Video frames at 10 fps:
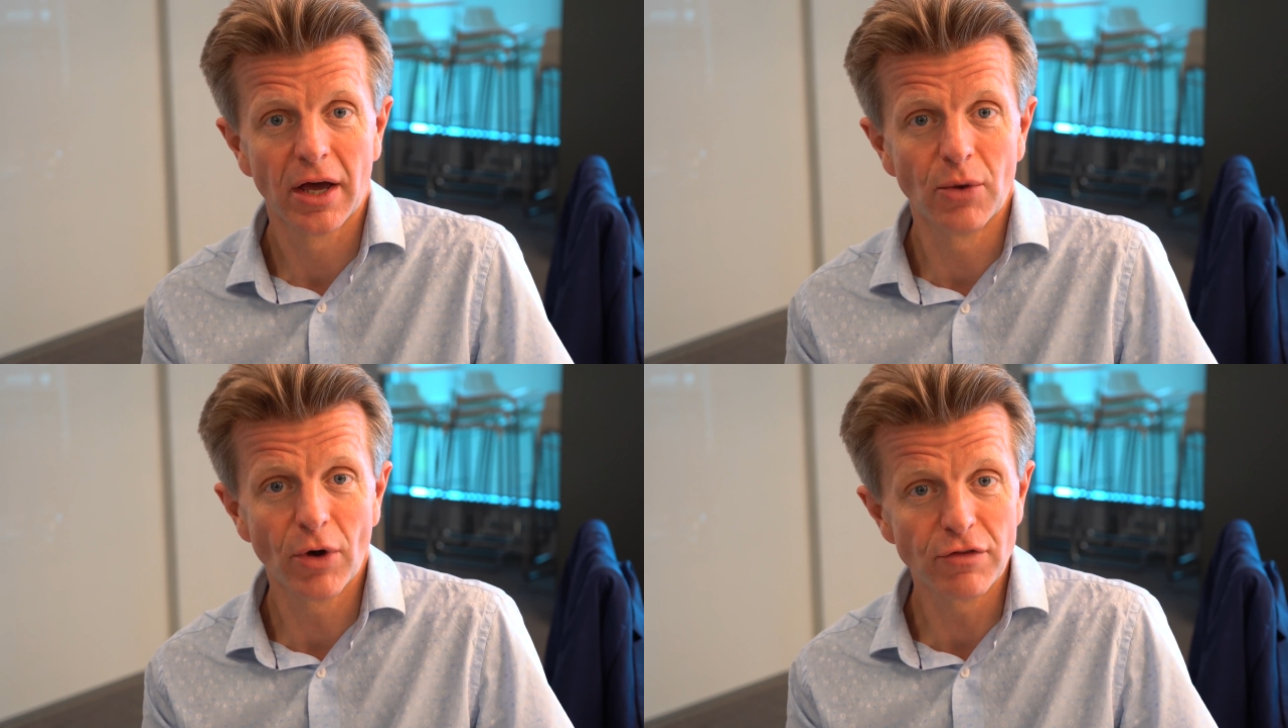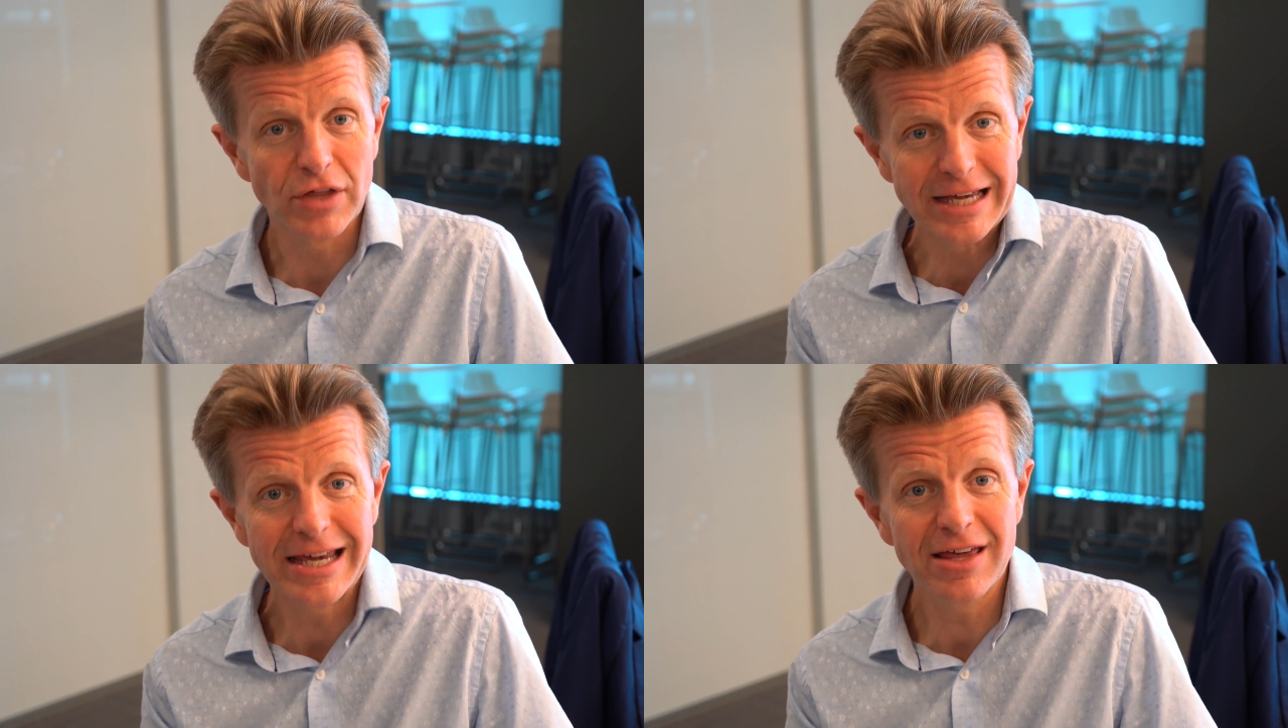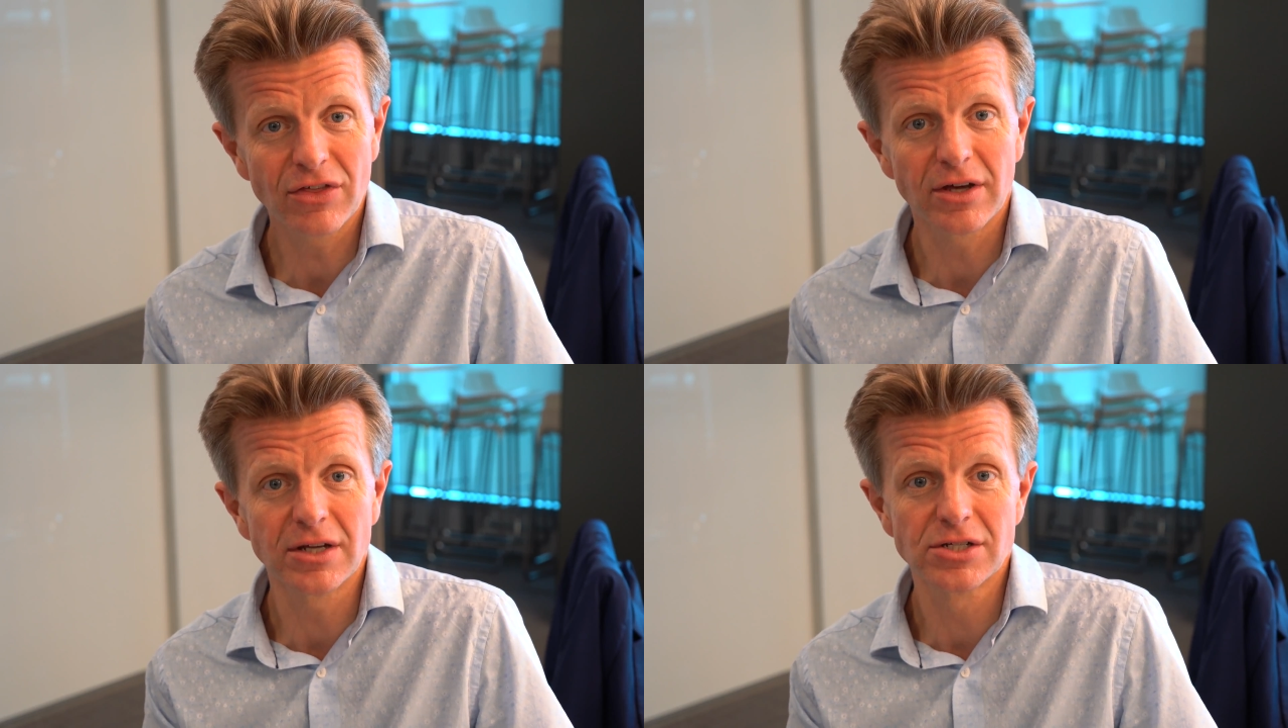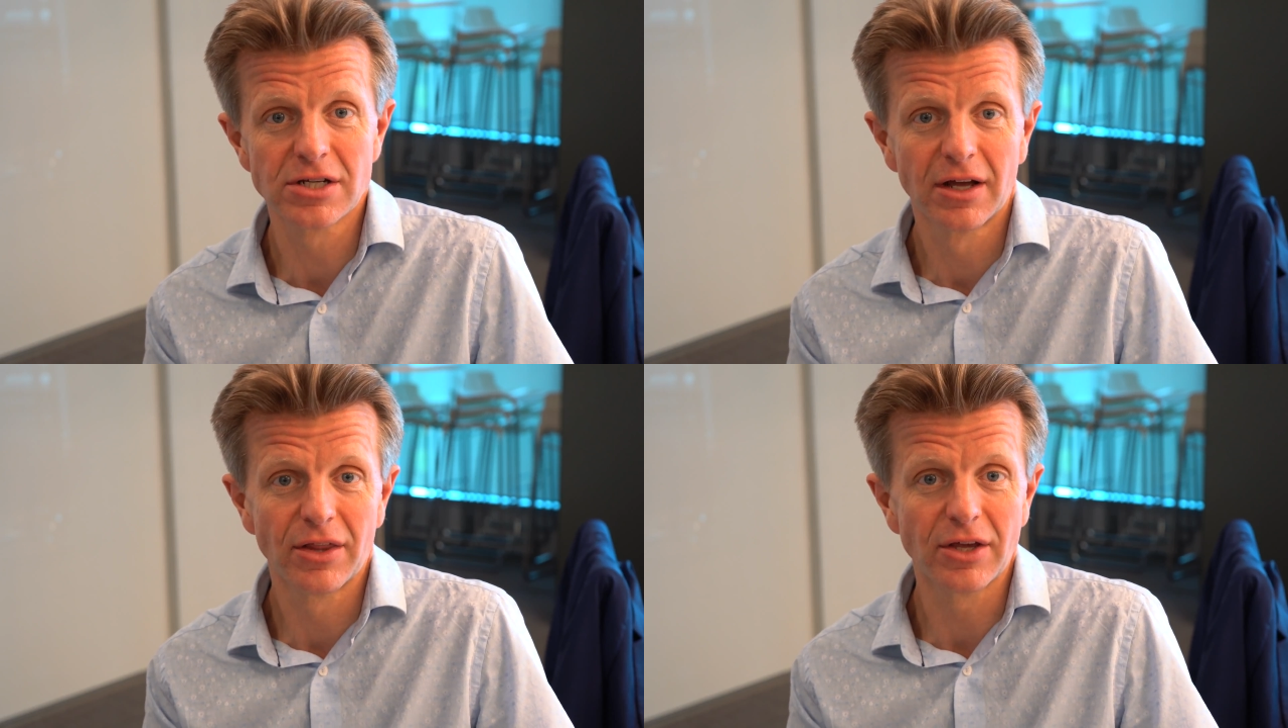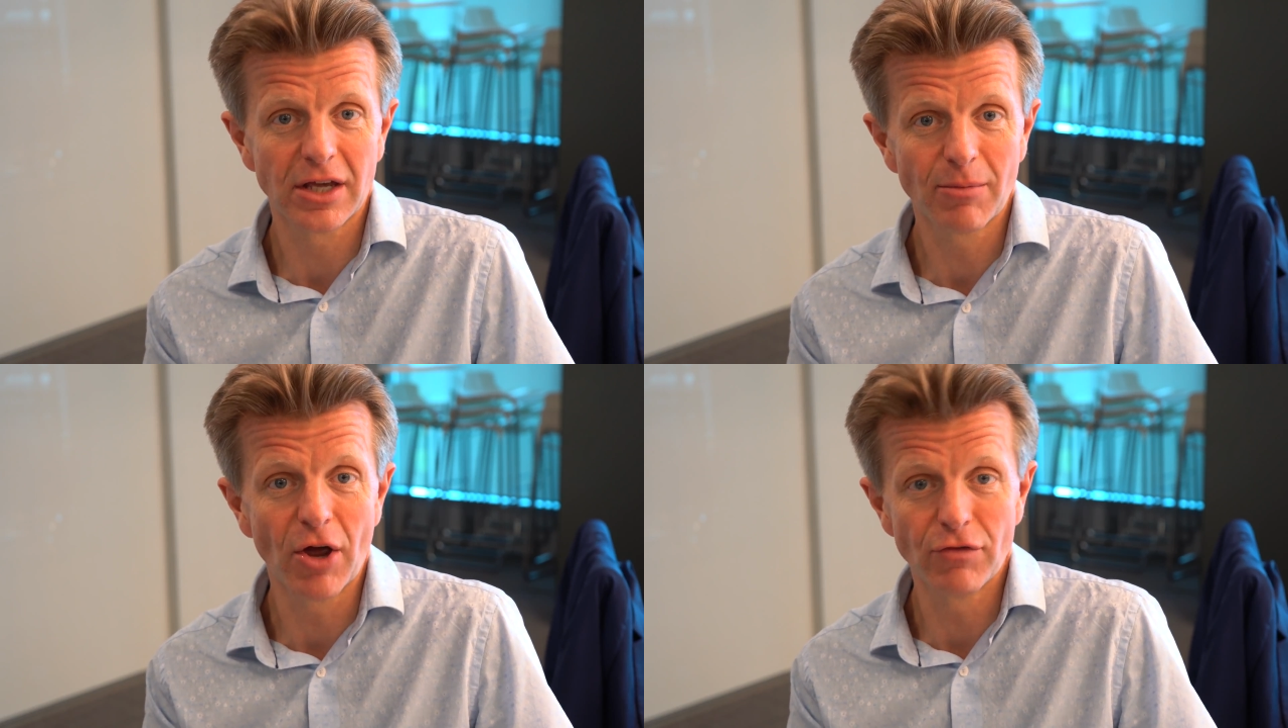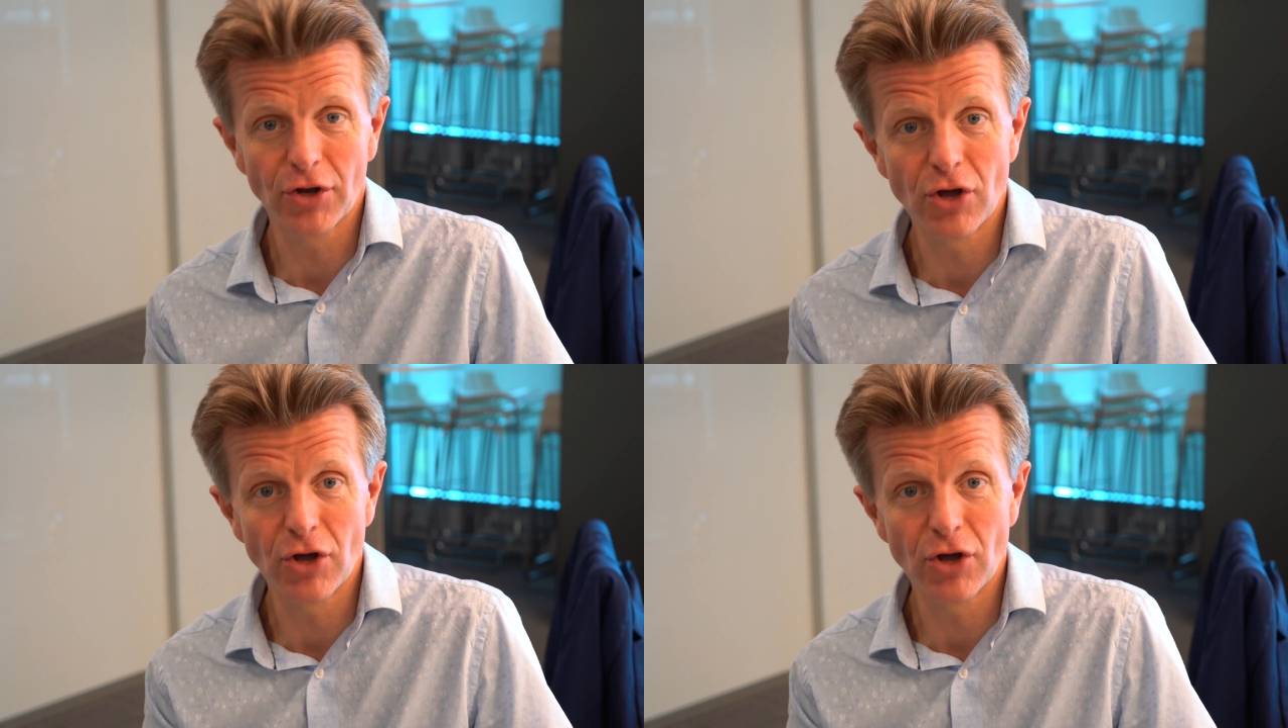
And one of the key things that came out of the